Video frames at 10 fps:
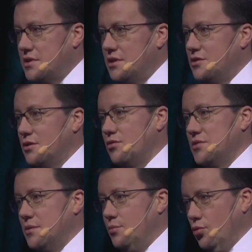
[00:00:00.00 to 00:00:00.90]
you need to cross
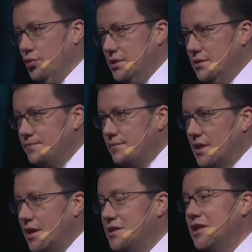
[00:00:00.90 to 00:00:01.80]
the border,
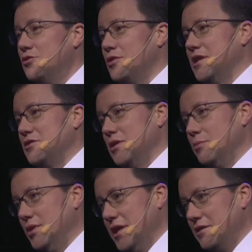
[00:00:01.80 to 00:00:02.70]
and then you get on a
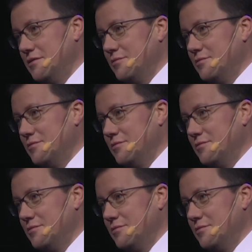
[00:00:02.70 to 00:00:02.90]
plane.